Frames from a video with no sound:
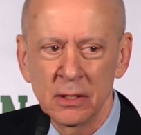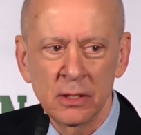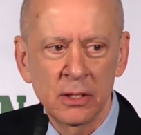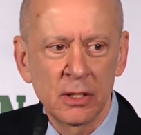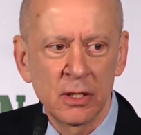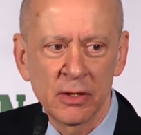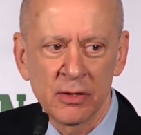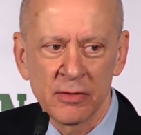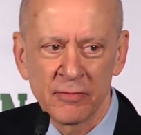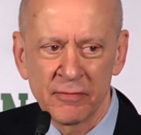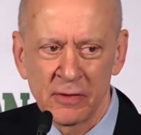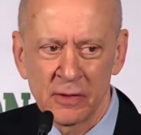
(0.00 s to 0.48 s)

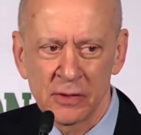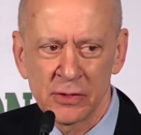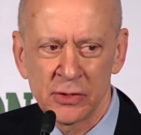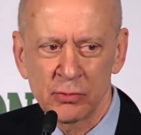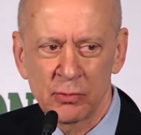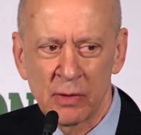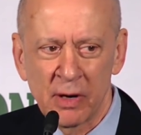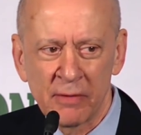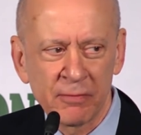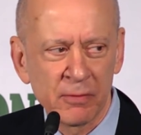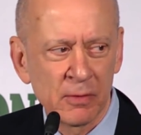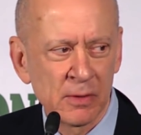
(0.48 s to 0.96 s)
You know, the
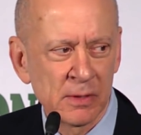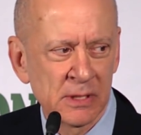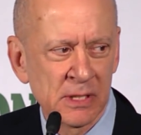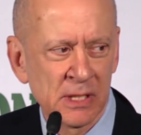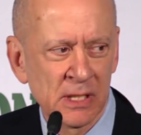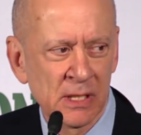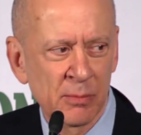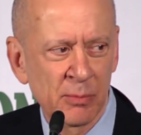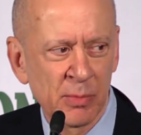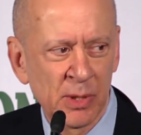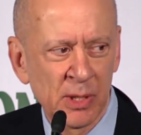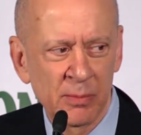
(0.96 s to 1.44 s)
first reference
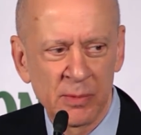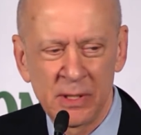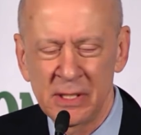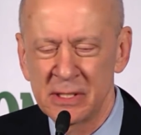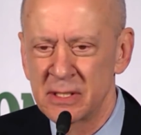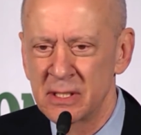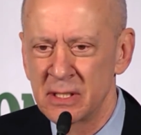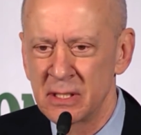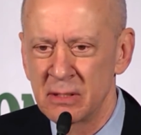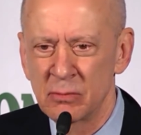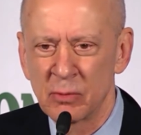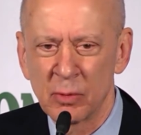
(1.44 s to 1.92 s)
in a
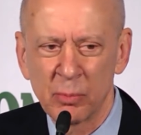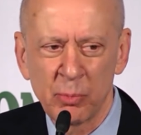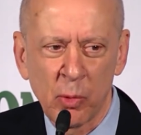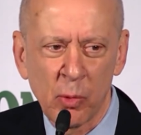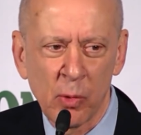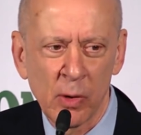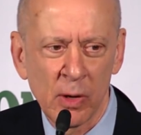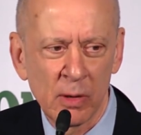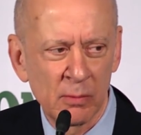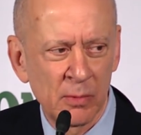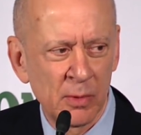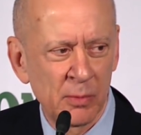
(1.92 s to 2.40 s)
BBC
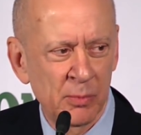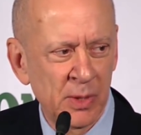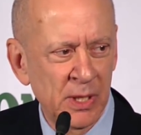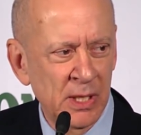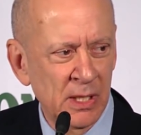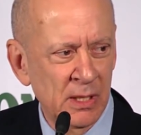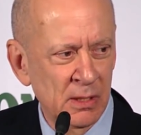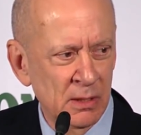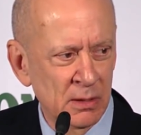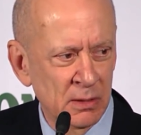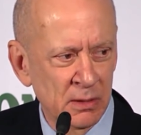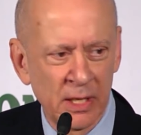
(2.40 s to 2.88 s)
report would
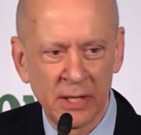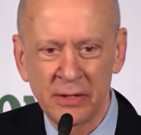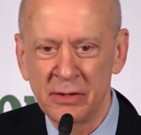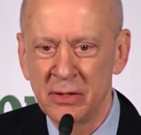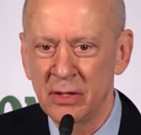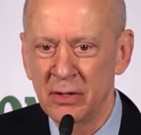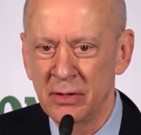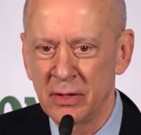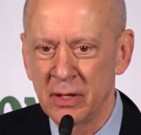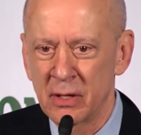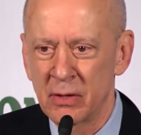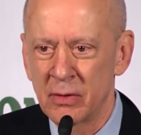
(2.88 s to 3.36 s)
be
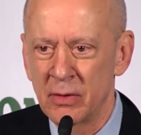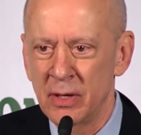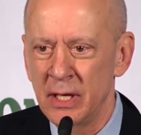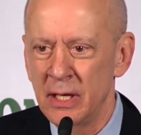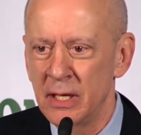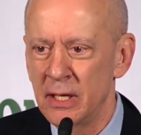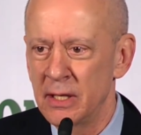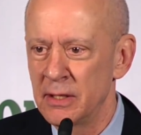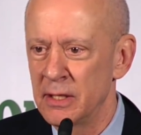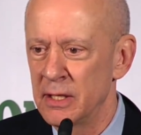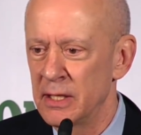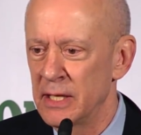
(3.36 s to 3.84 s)

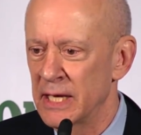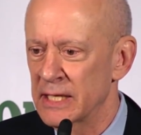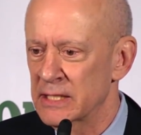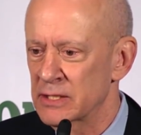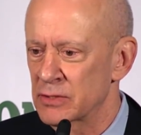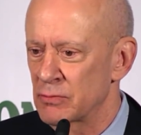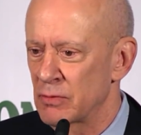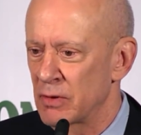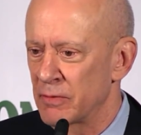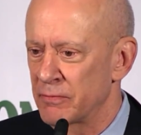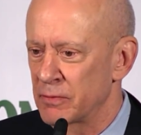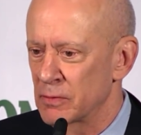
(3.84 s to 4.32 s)
Londonderry, and the
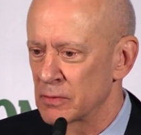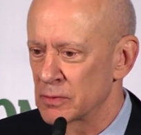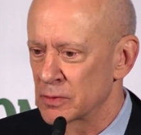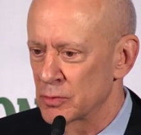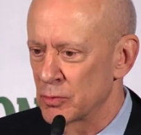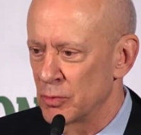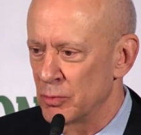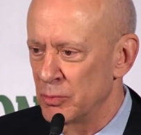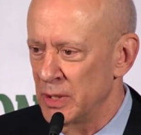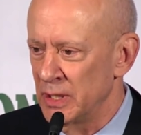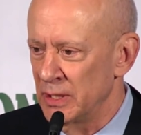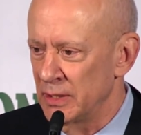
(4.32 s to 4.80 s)
next
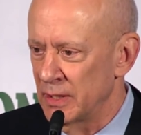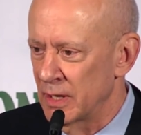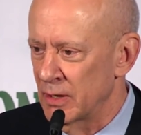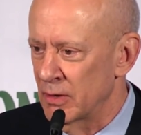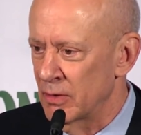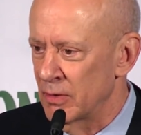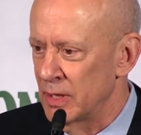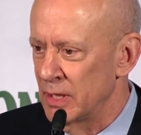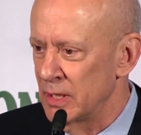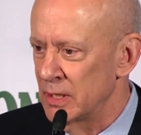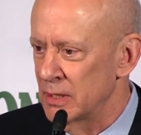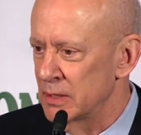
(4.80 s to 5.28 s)
reference would be
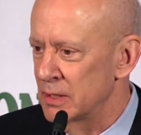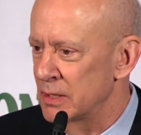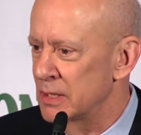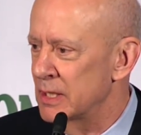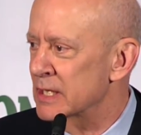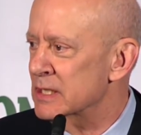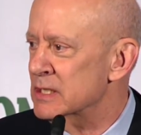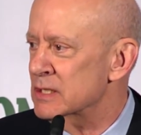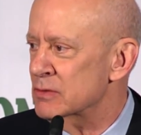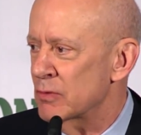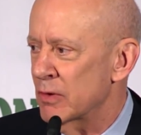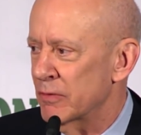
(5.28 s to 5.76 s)
Derry, and the
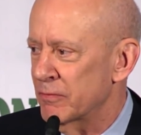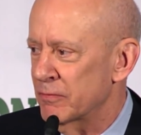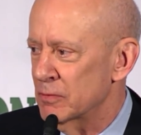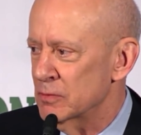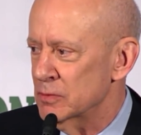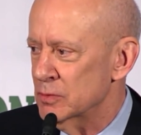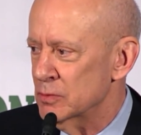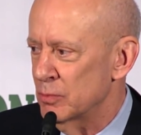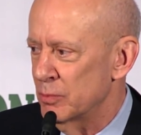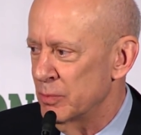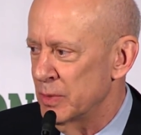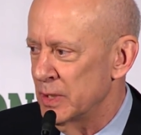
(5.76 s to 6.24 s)
next
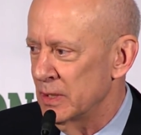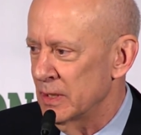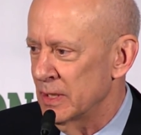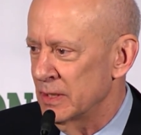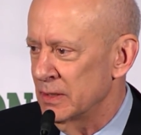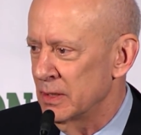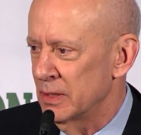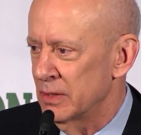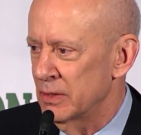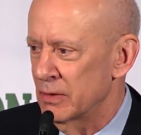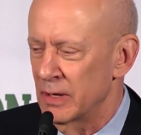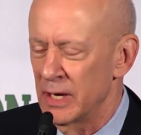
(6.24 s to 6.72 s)
reference would be
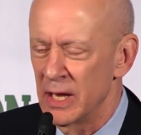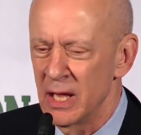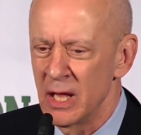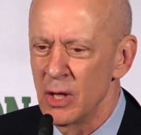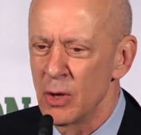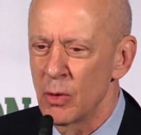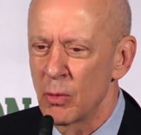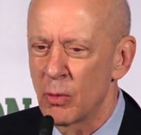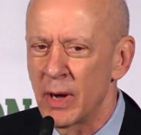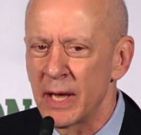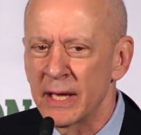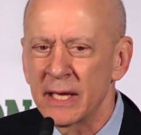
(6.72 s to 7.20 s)
Londonderry.
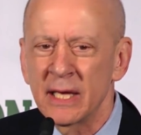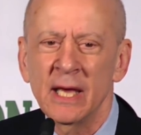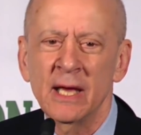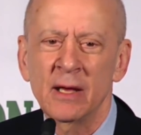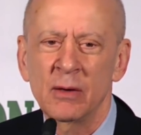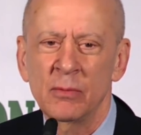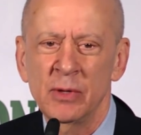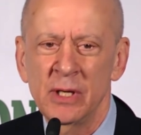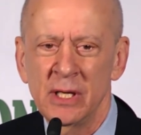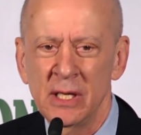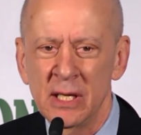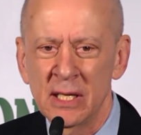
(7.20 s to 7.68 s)
Why
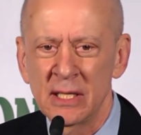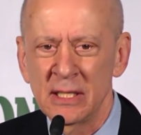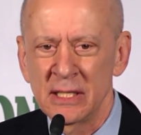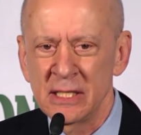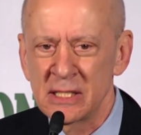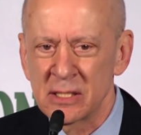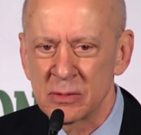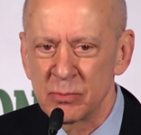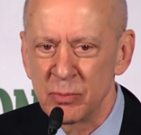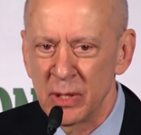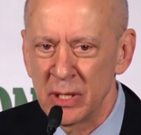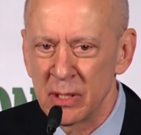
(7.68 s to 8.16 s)
can't we at
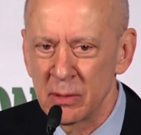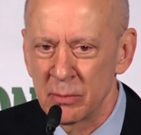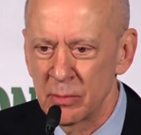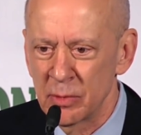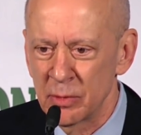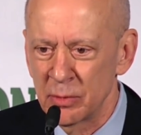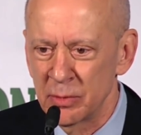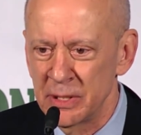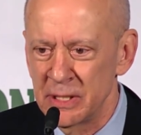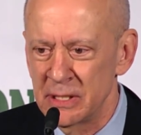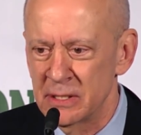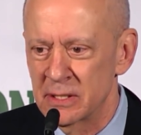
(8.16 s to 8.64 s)
least
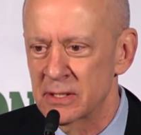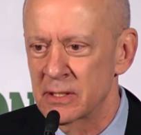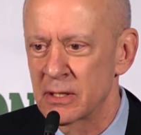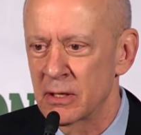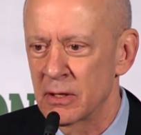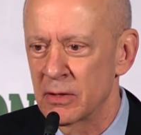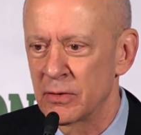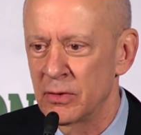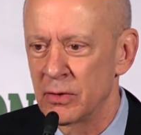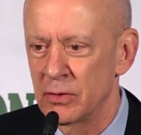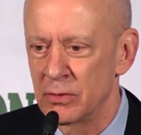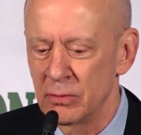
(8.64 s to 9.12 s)
minimally
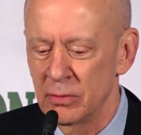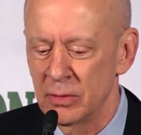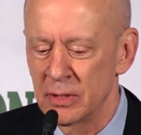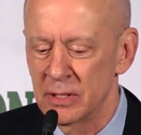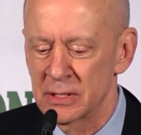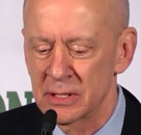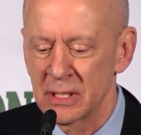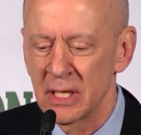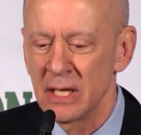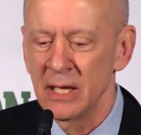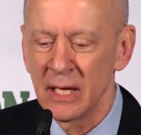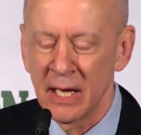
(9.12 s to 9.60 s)
start to do
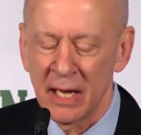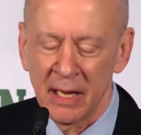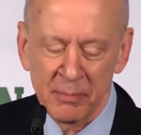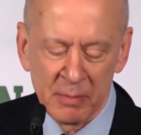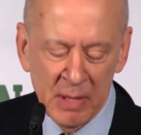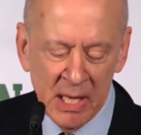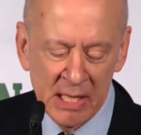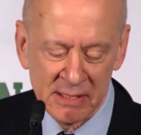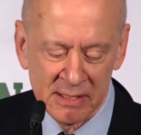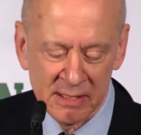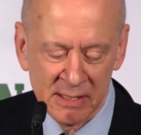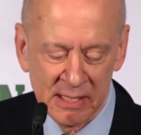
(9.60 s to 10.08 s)
this? I'm
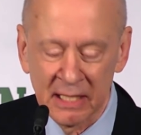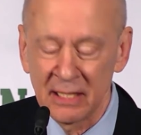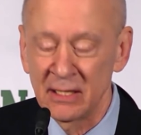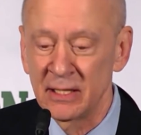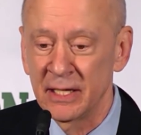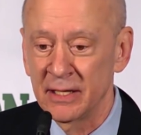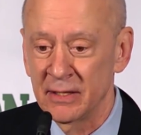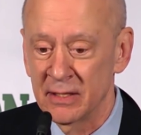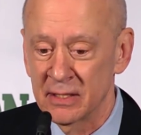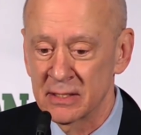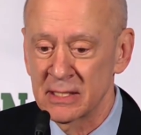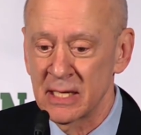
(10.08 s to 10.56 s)
not
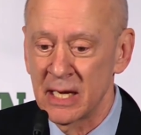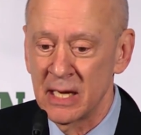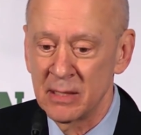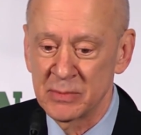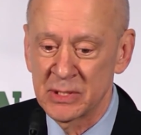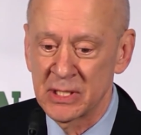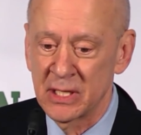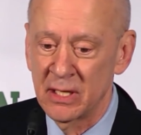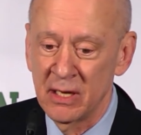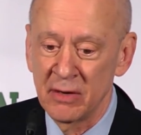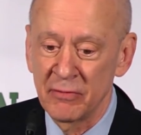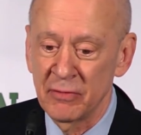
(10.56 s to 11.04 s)
singling the
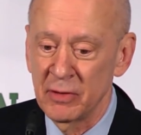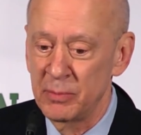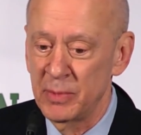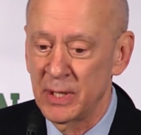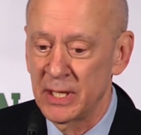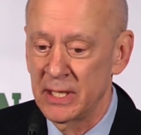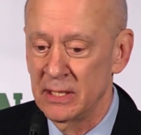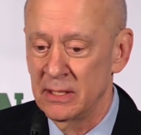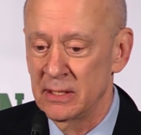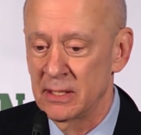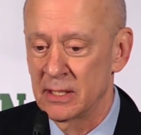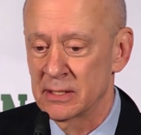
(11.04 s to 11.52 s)
Times out.
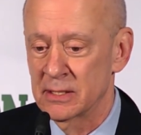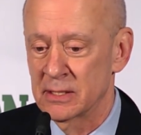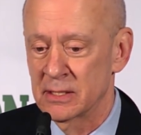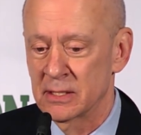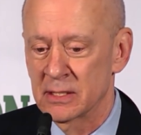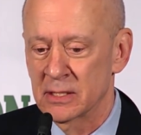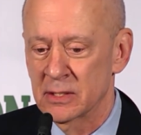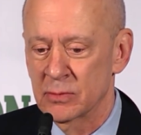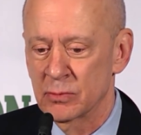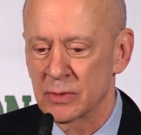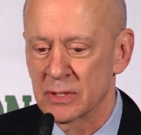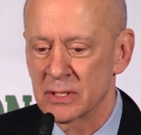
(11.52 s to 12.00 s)
Everybody does
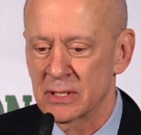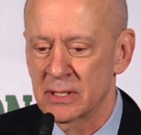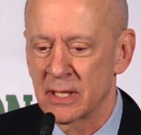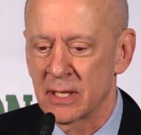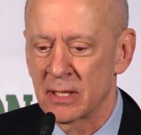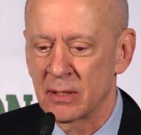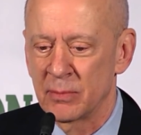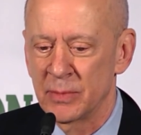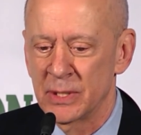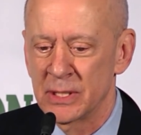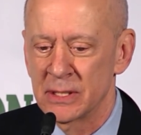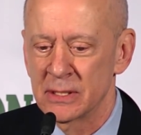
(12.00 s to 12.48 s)
this with
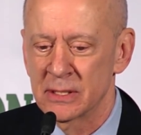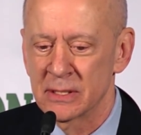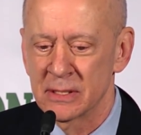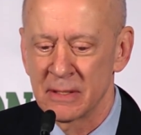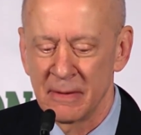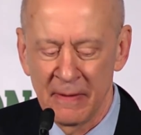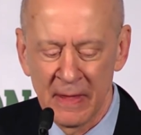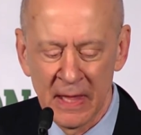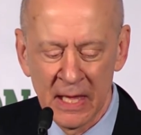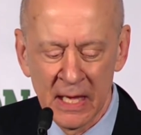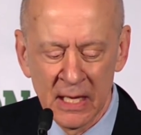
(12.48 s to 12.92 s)
settlements.